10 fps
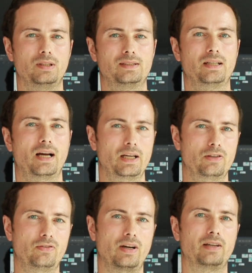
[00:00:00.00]
it's an
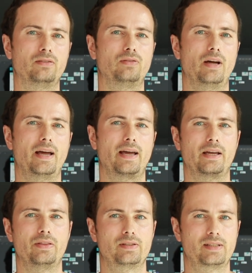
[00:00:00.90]
i5
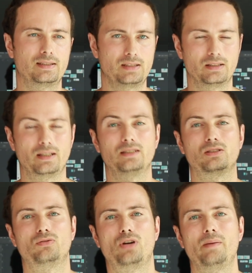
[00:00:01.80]
and 16 gigs
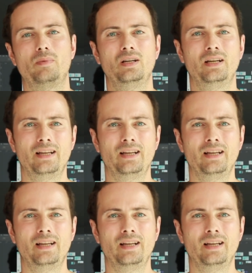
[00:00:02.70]
of RAM.